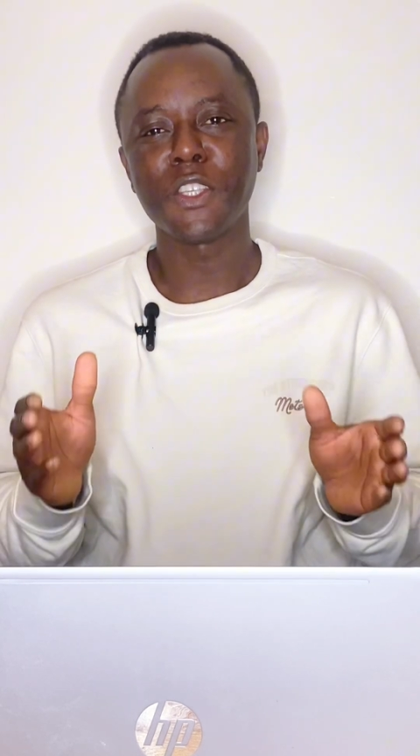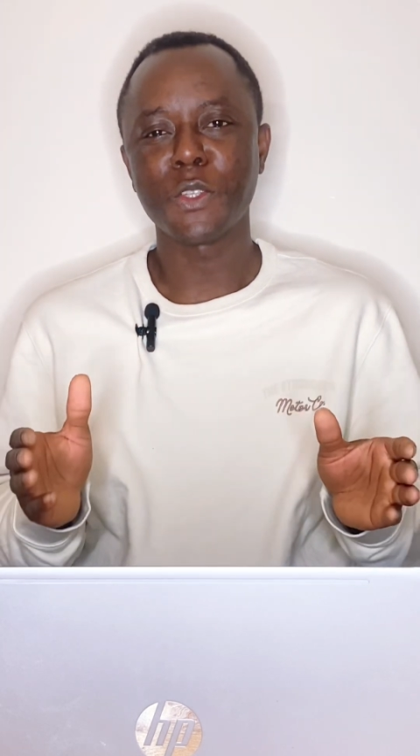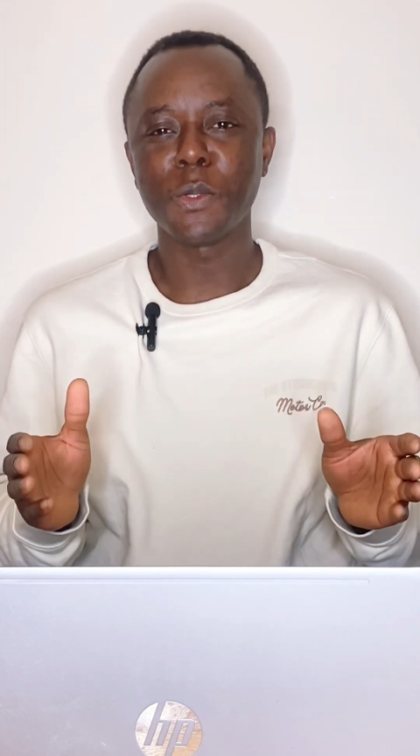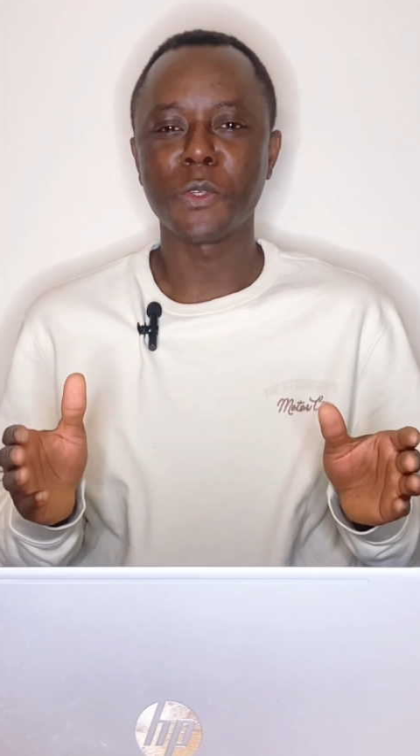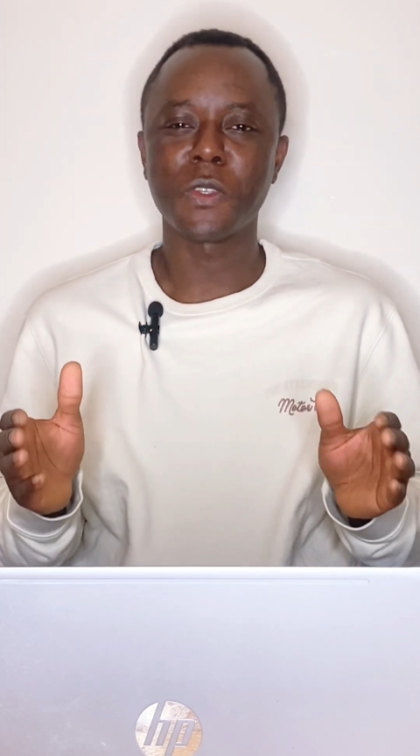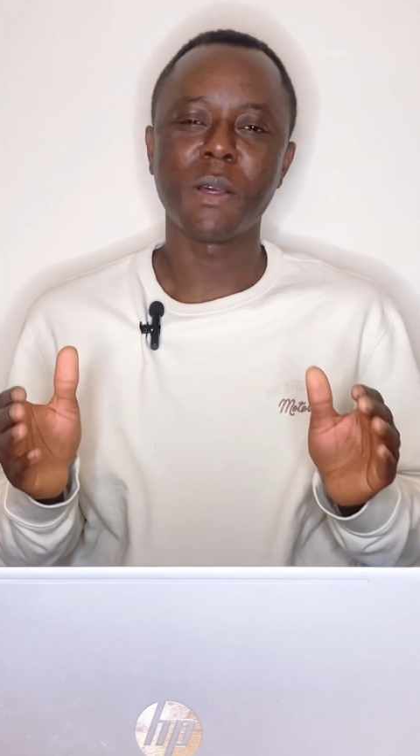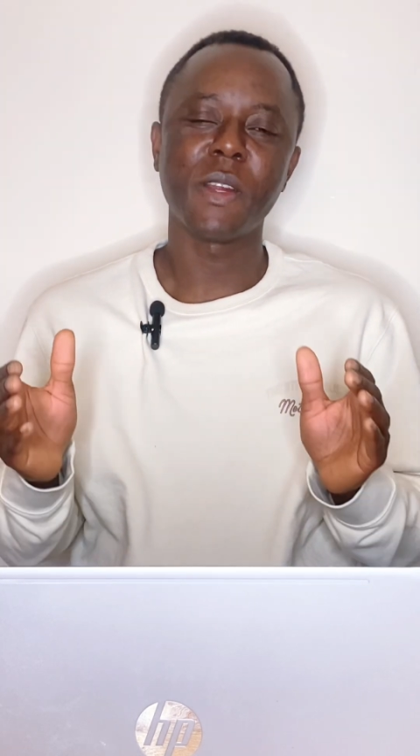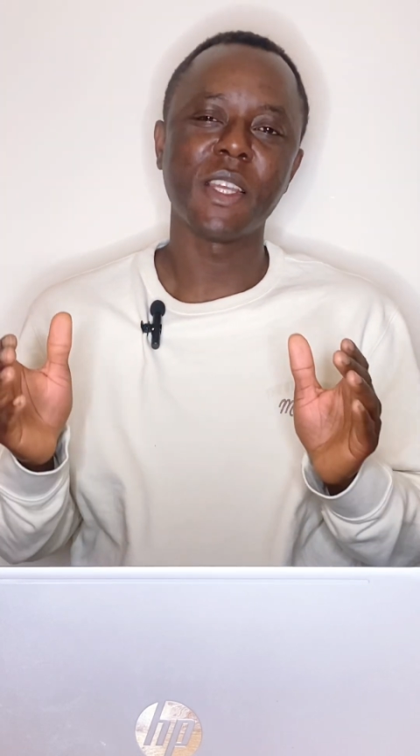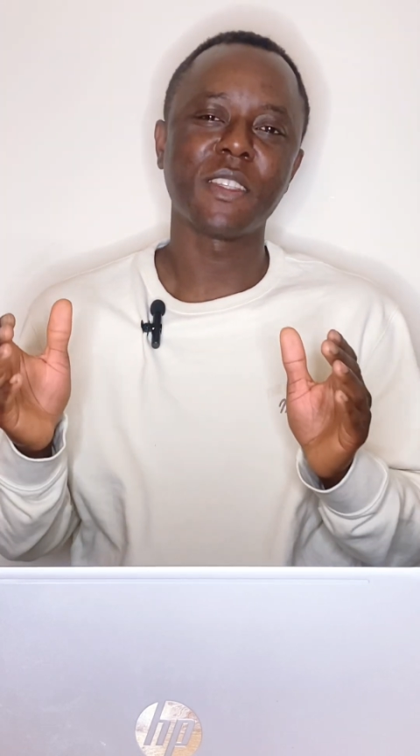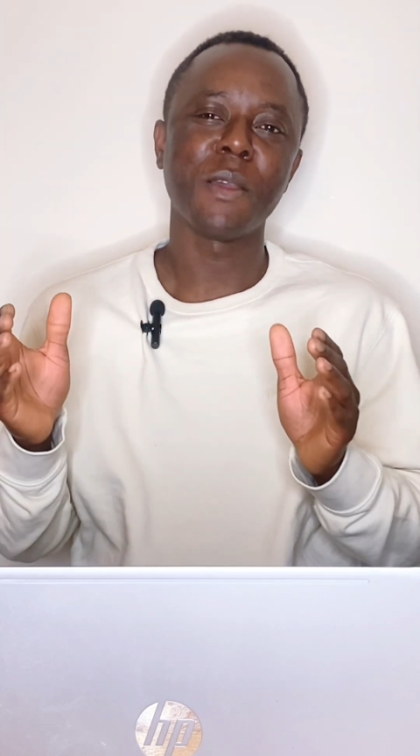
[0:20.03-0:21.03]
to know so that by
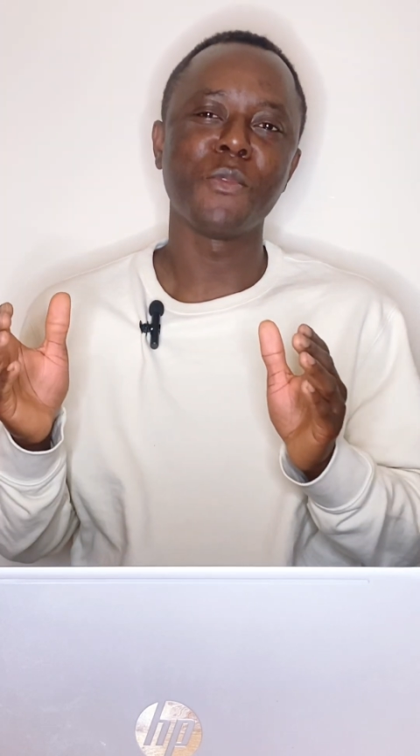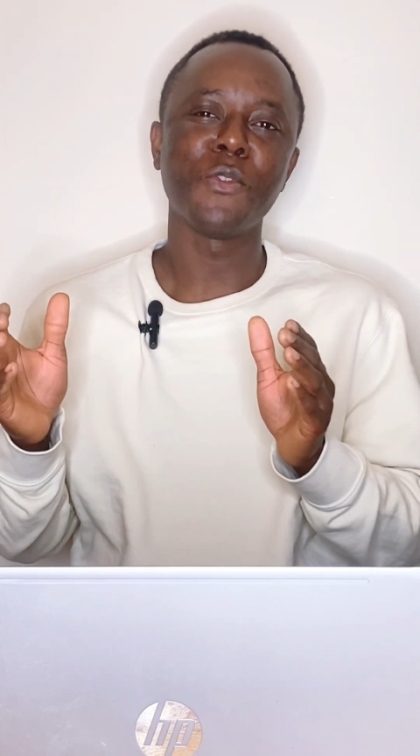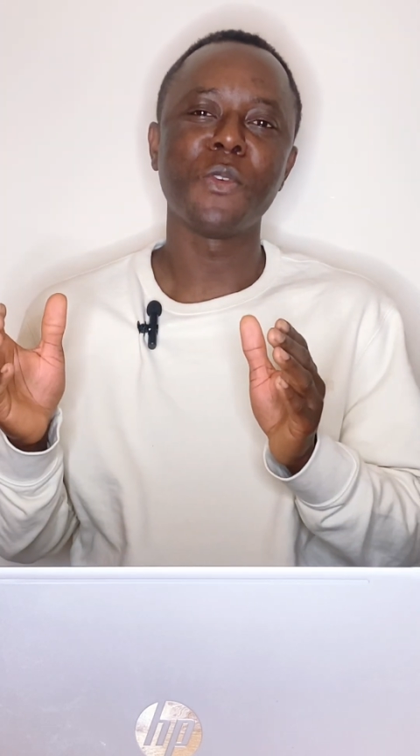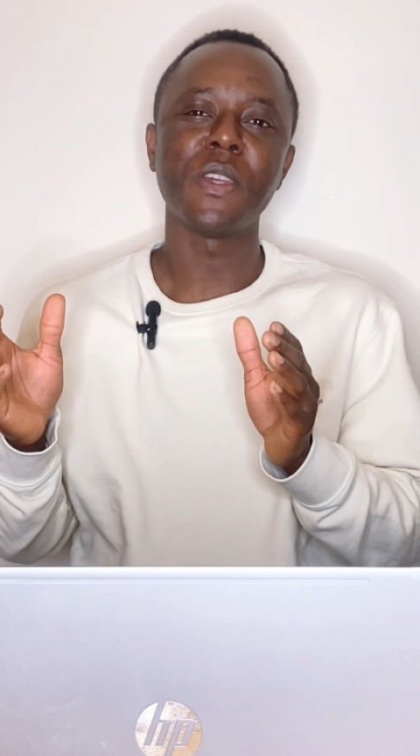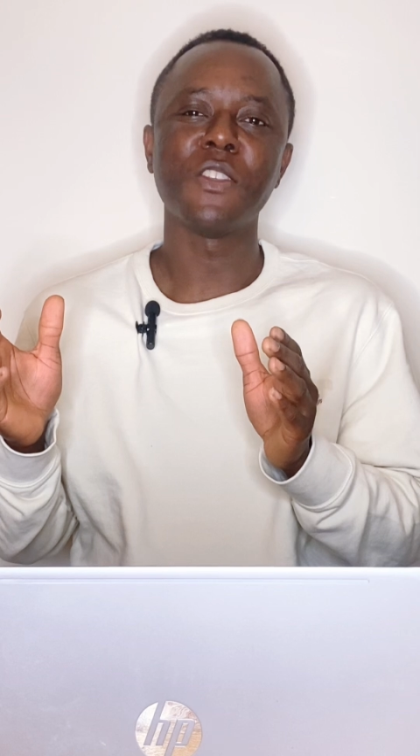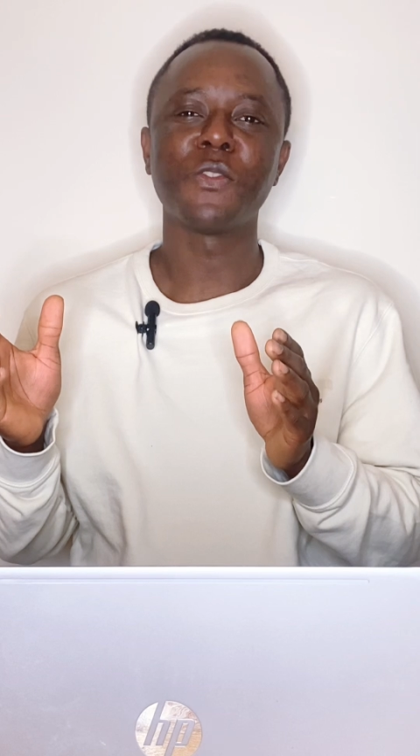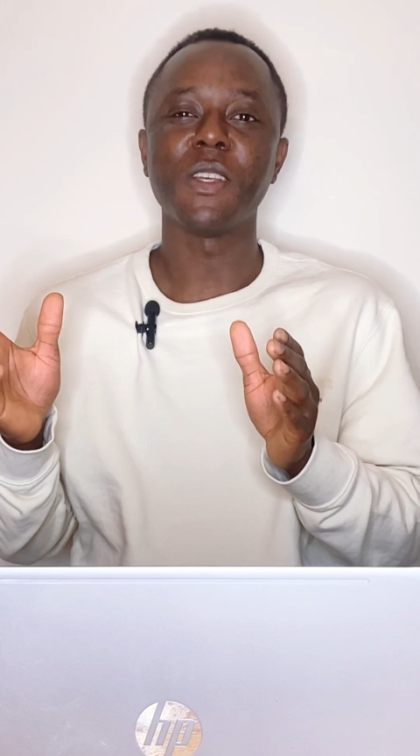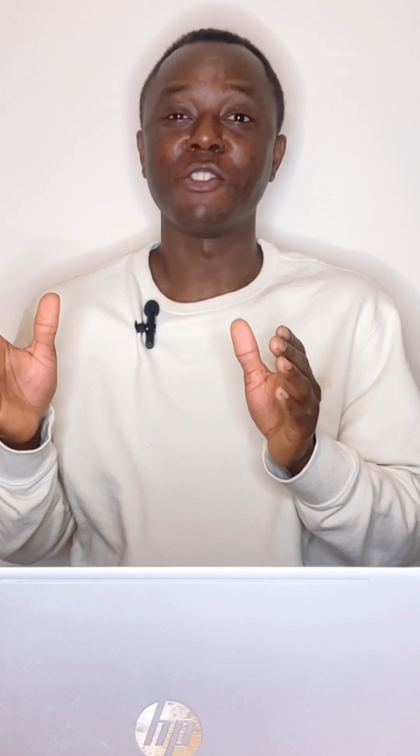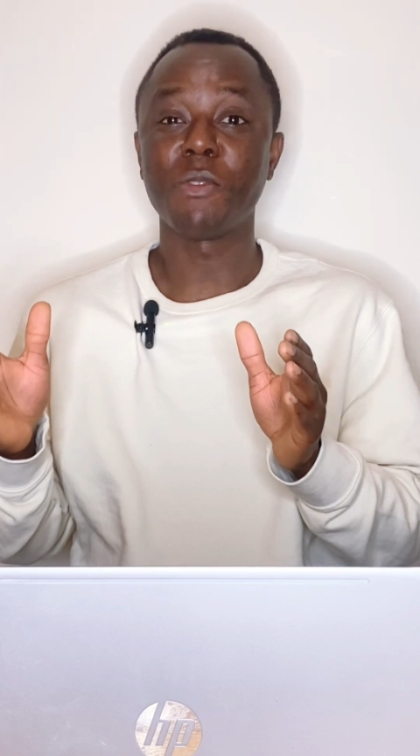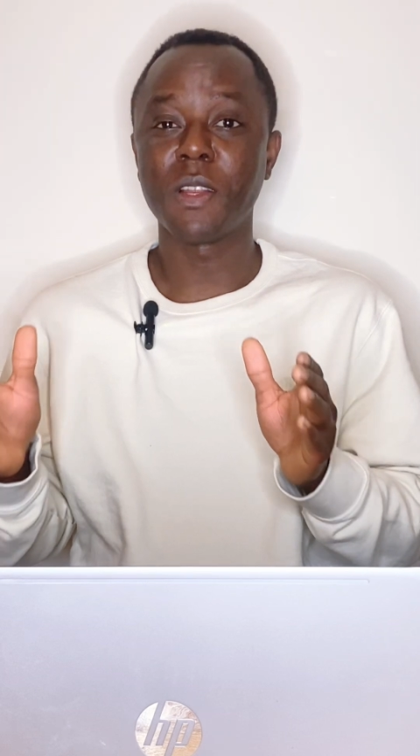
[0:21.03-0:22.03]
the time you go into the
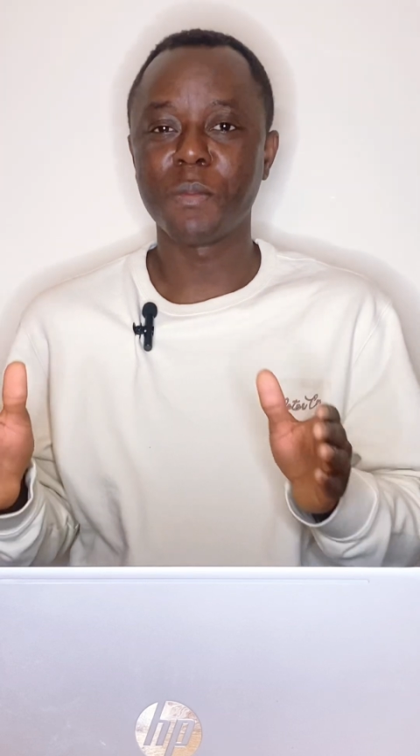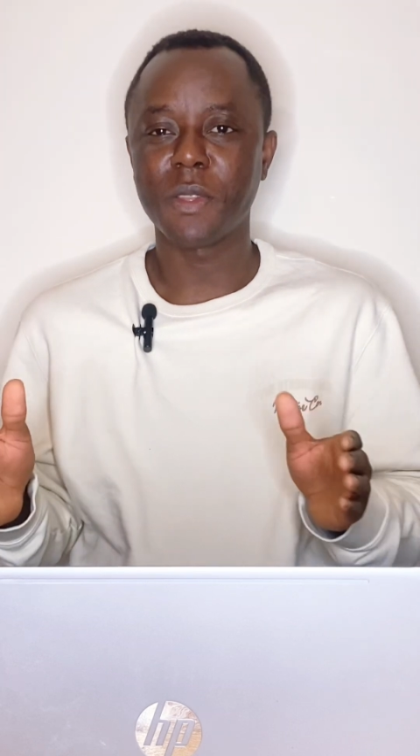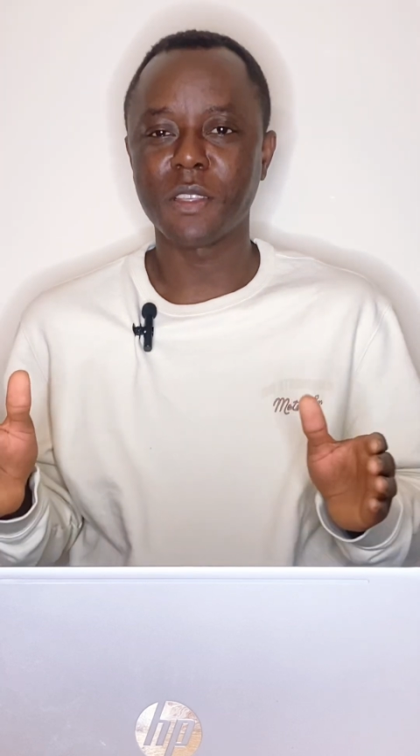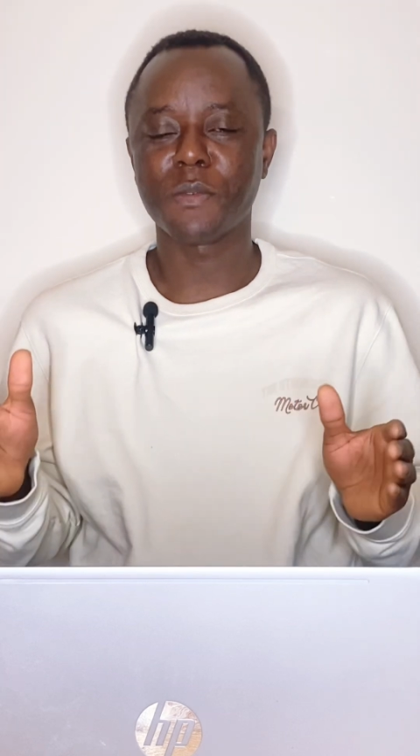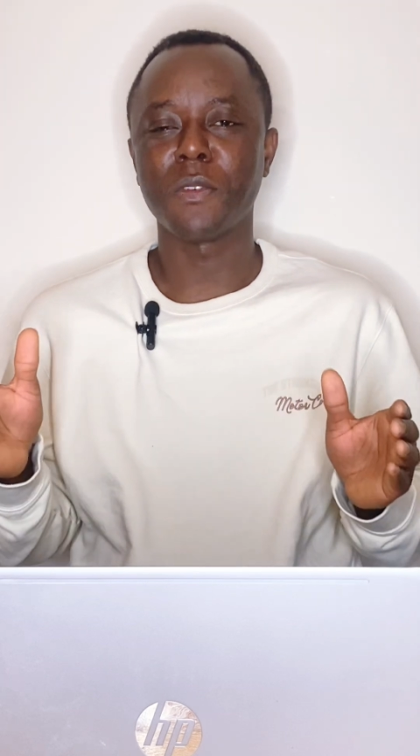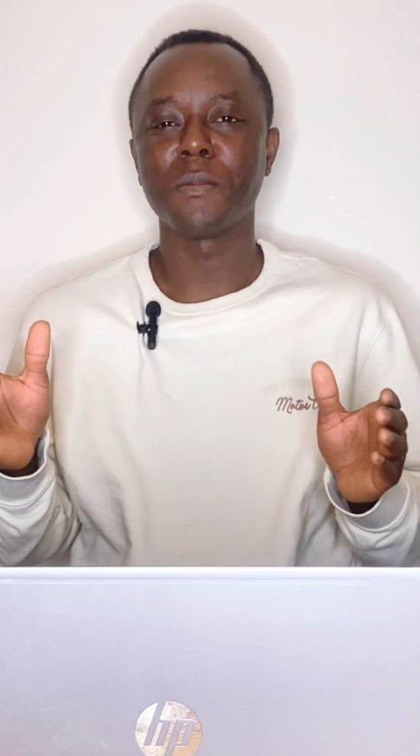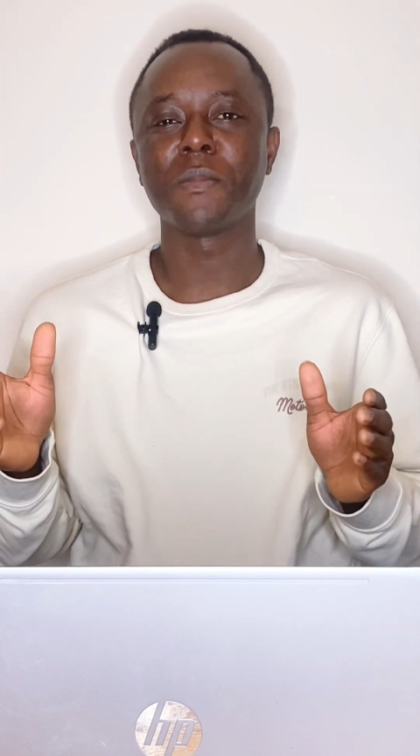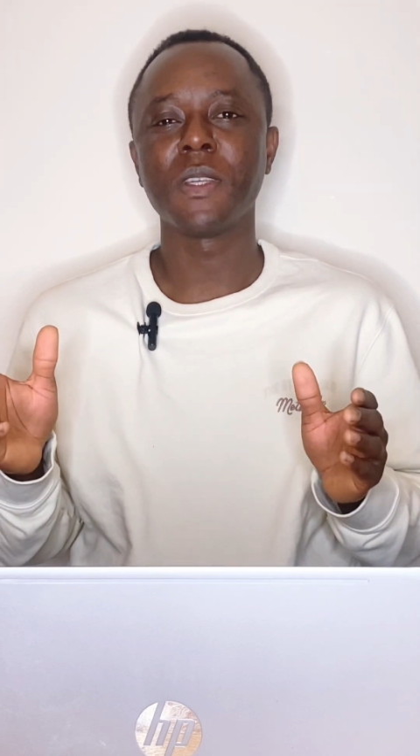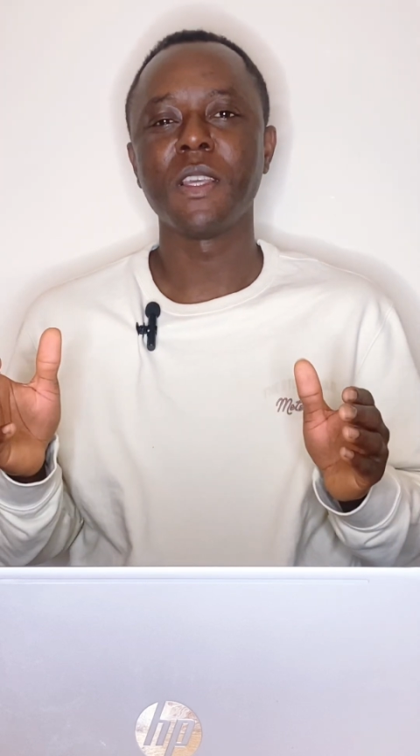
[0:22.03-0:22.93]
trading platform,